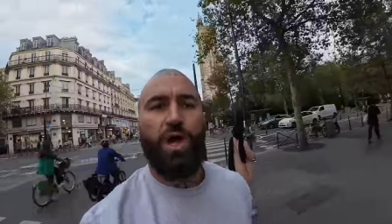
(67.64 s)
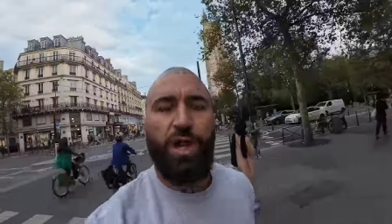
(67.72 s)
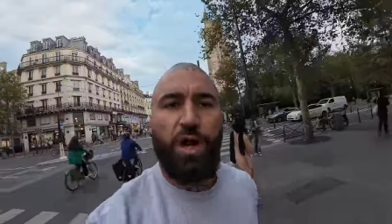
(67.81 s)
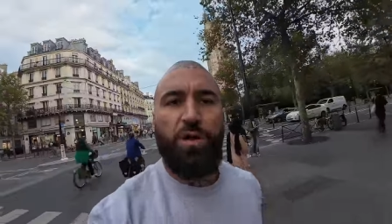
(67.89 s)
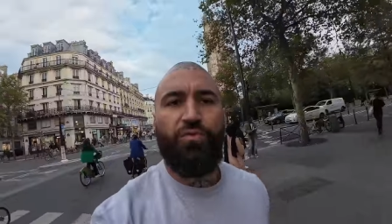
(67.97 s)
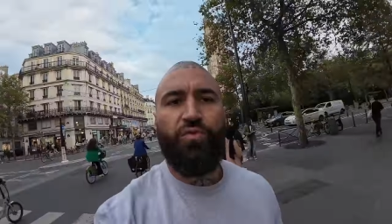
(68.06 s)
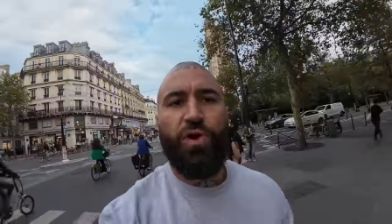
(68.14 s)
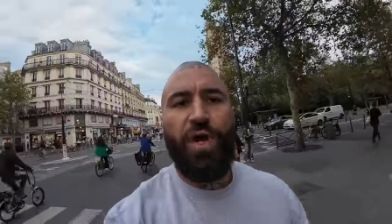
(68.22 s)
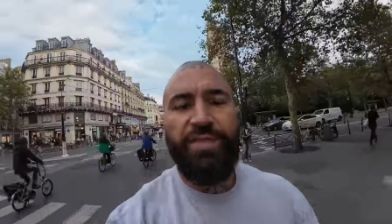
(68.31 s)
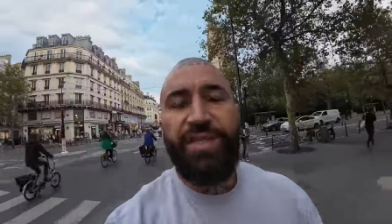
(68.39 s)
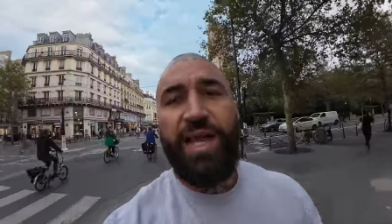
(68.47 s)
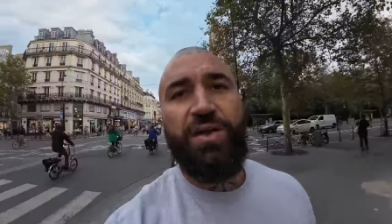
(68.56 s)
And I'm
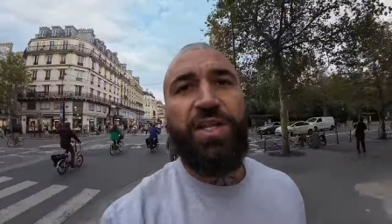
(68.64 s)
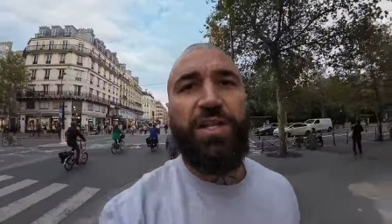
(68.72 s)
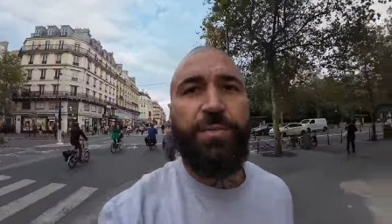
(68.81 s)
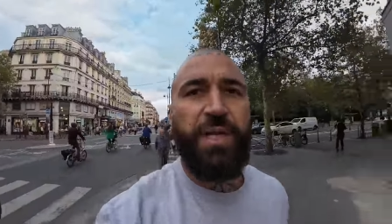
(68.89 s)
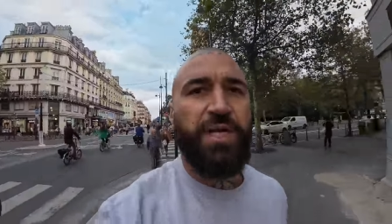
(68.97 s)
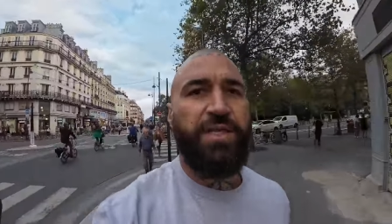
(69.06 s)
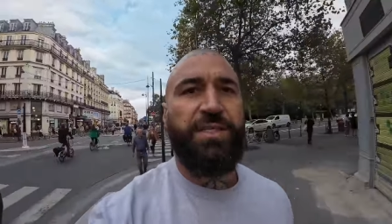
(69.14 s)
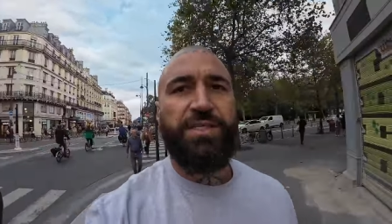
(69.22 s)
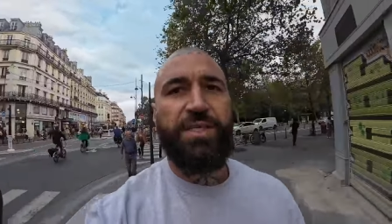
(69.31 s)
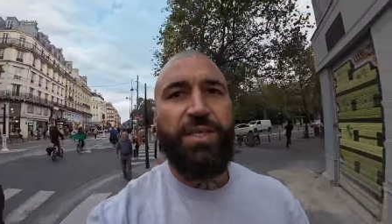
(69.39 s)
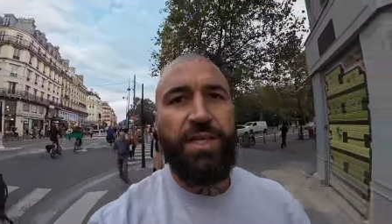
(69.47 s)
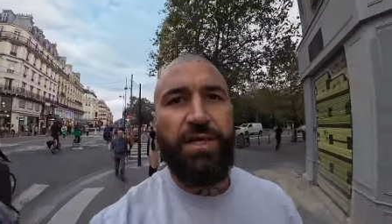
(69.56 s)
right down in the middle of the
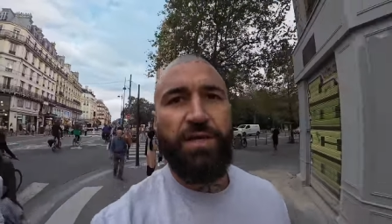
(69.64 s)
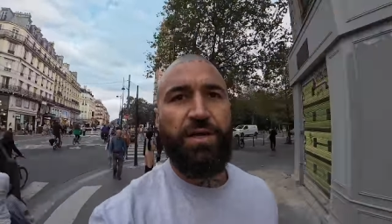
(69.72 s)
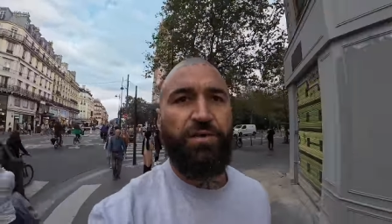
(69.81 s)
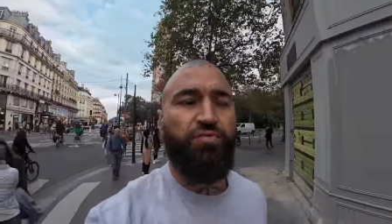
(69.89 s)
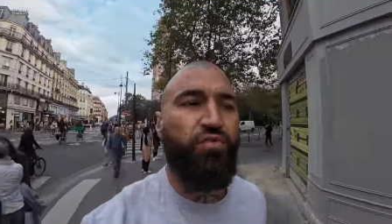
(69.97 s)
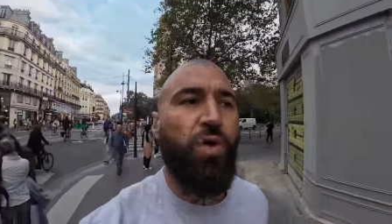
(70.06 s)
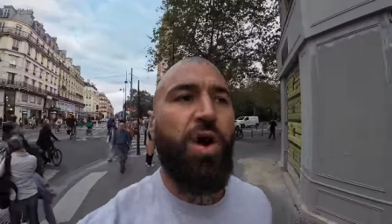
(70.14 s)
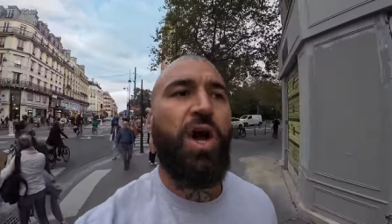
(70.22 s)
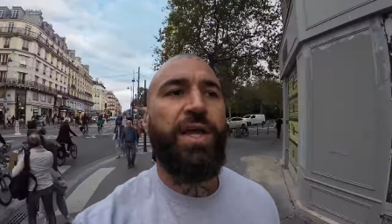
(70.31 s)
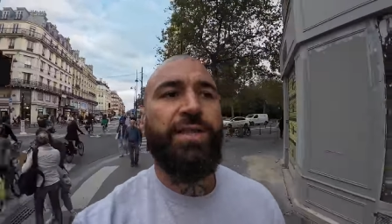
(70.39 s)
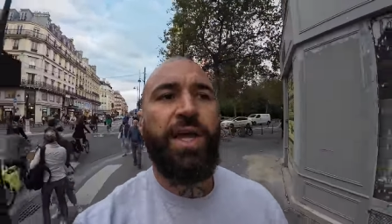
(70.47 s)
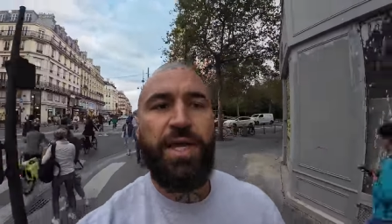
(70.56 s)
city
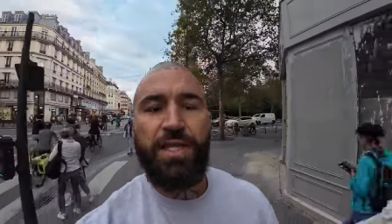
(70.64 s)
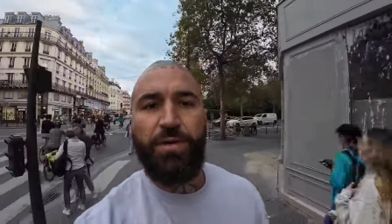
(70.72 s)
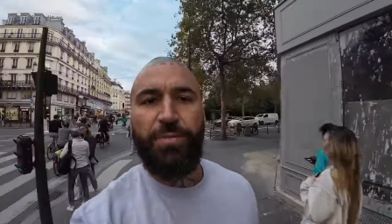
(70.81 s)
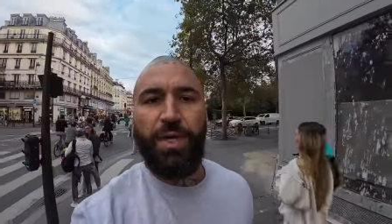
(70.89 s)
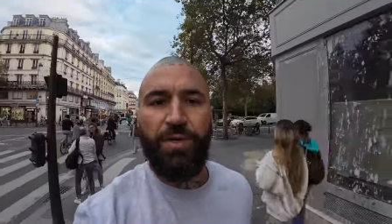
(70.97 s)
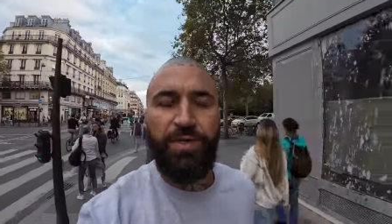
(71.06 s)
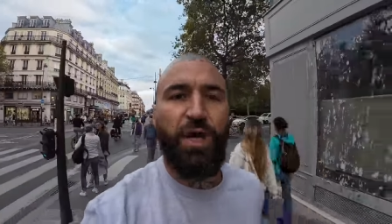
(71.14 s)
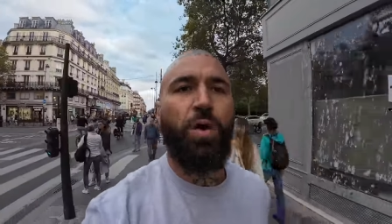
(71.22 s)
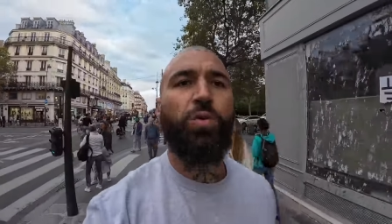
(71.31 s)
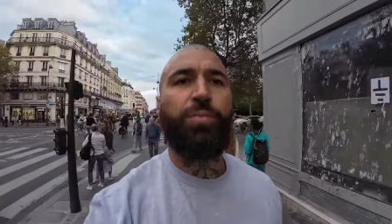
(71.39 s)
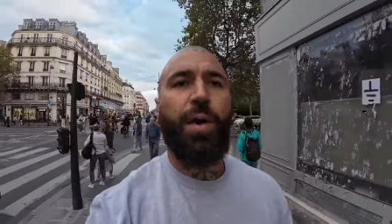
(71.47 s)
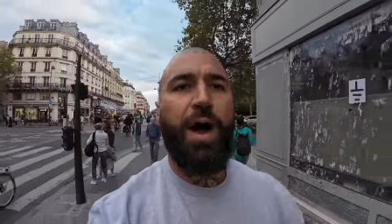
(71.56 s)
right down in the middle of the
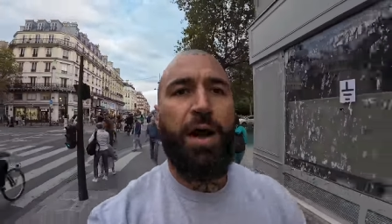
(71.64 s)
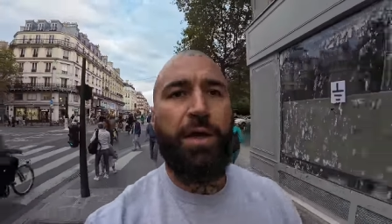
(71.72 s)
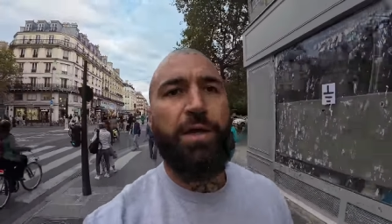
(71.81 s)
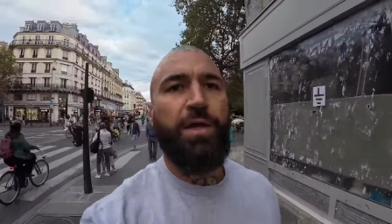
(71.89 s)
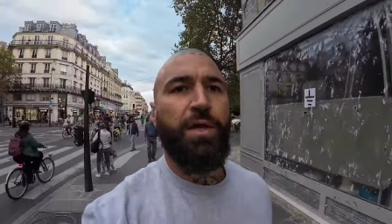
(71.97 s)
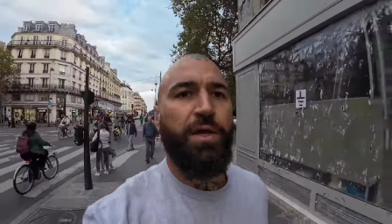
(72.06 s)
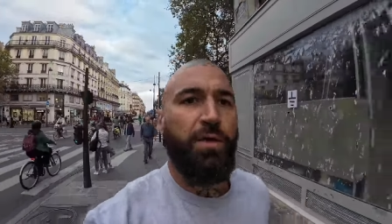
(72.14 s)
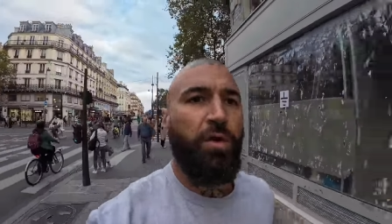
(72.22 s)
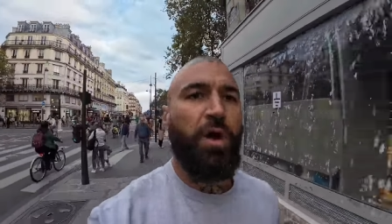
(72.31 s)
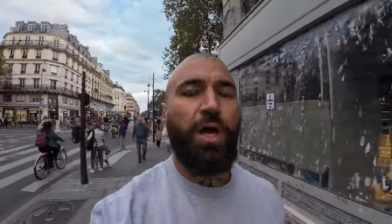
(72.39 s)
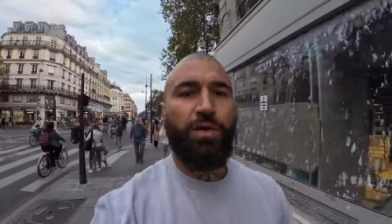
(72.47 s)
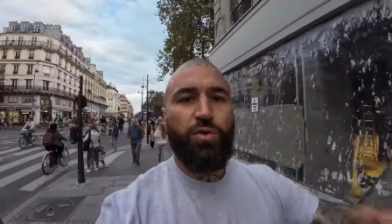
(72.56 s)
old part,
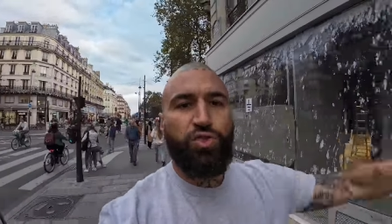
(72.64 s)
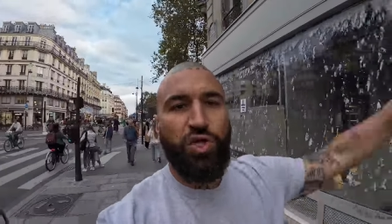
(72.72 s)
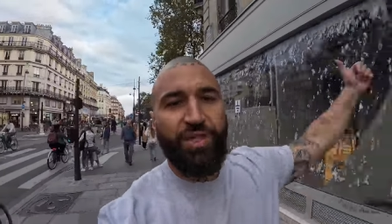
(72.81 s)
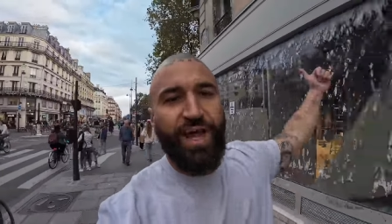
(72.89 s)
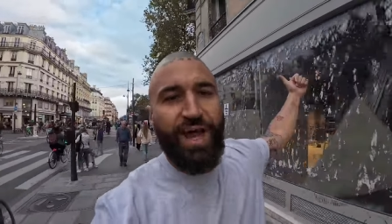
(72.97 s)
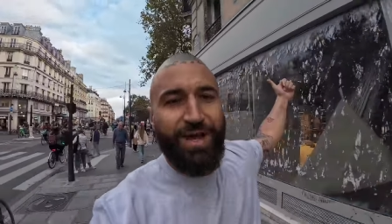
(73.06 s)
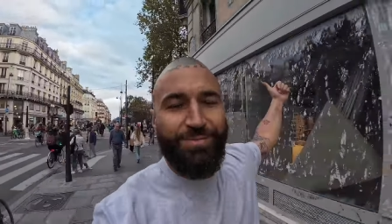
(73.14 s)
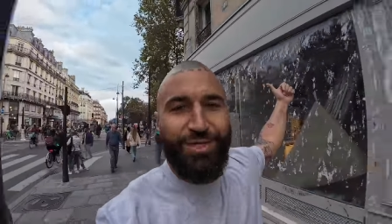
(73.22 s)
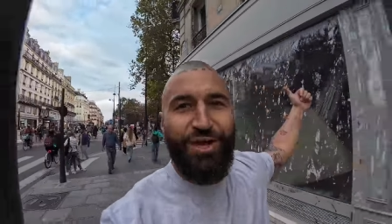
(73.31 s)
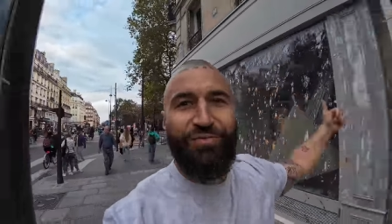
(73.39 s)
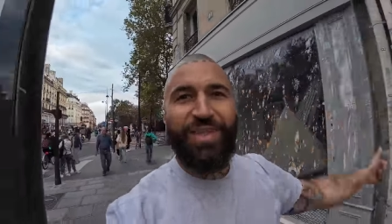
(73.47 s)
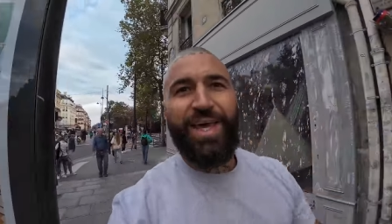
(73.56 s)
Like Notre Dame's
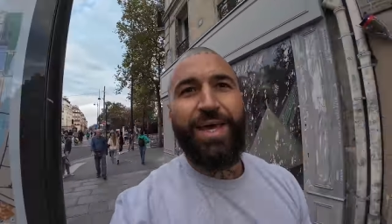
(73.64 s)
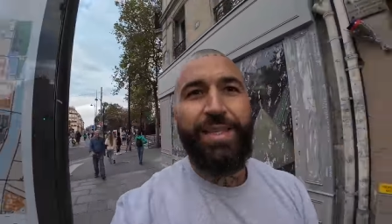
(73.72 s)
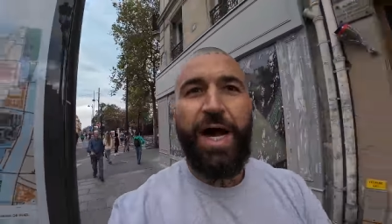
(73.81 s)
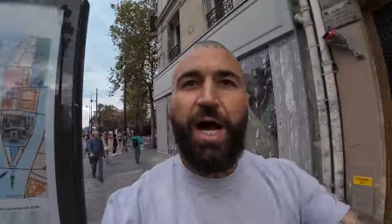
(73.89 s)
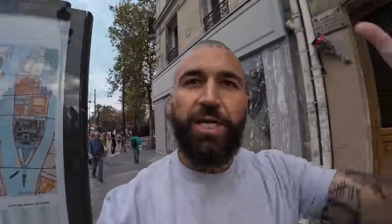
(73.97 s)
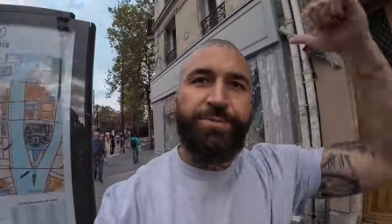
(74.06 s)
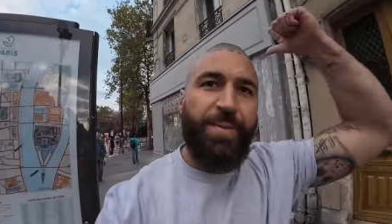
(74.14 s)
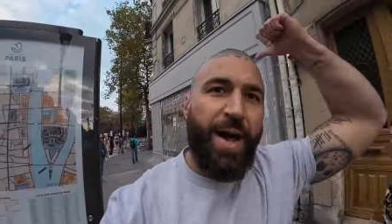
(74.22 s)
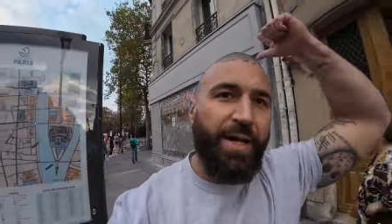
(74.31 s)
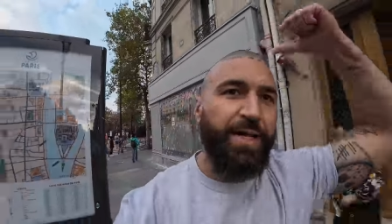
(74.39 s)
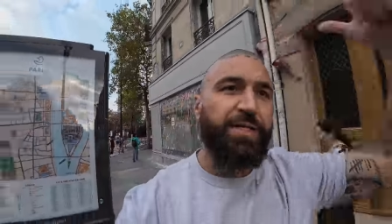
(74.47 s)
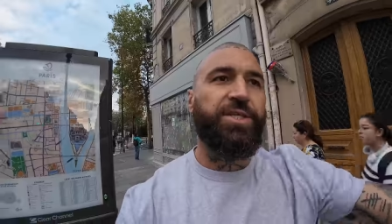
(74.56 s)
over there, the
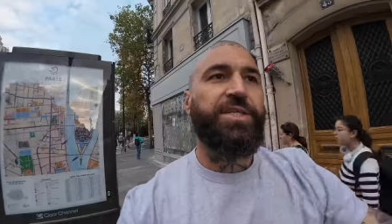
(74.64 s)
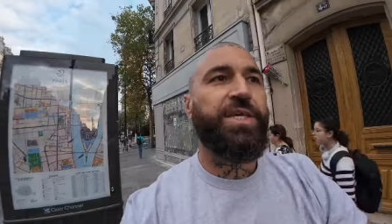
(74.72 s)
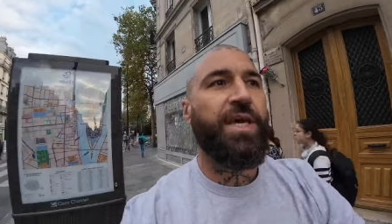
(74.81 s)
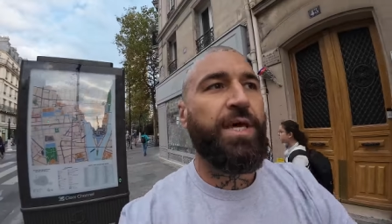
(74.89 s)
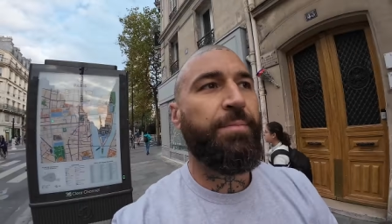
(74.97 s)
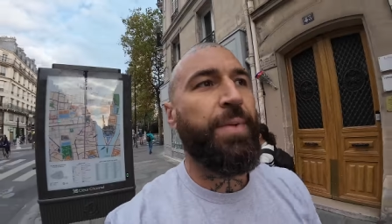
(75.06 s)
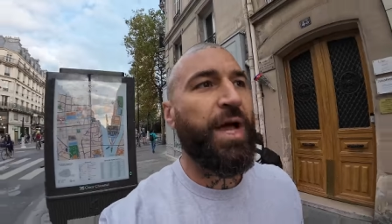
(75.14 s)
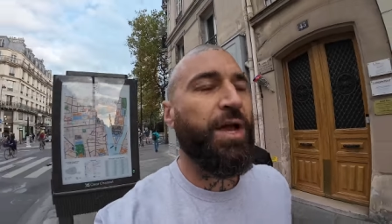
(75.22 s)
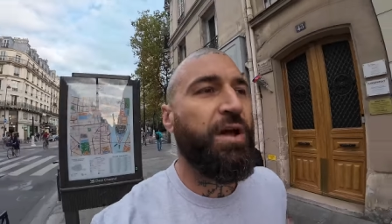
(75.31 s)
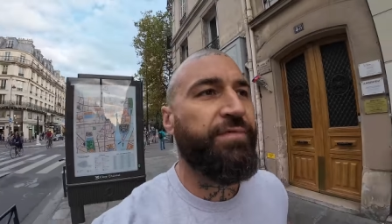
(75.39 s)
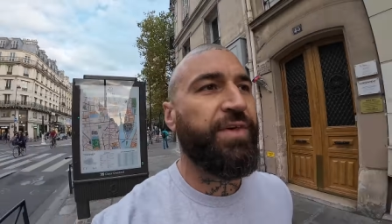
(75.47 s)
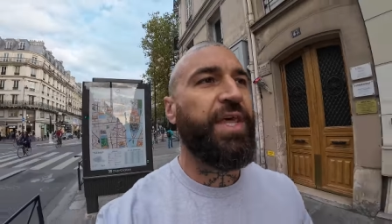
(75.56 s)
Hunchback, he's just kicking back
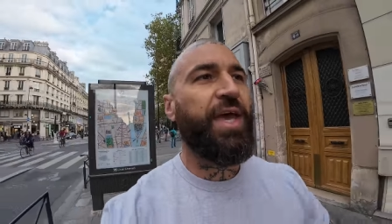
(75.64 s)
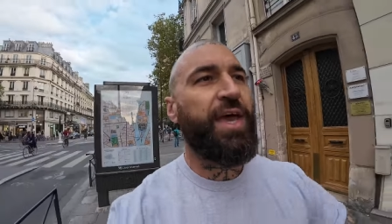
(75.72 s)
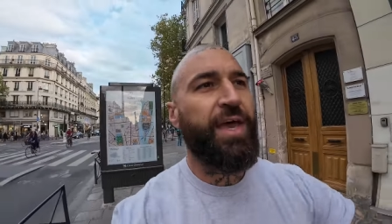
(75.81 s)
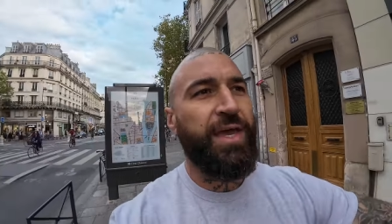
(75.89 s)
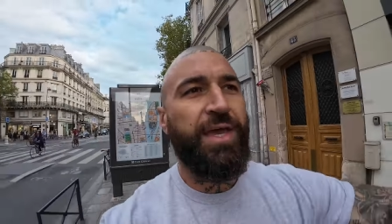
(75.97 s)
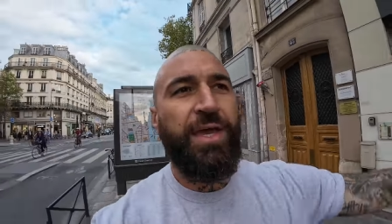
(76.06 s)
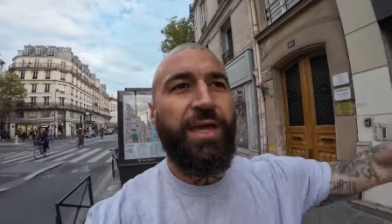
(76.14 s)
over there.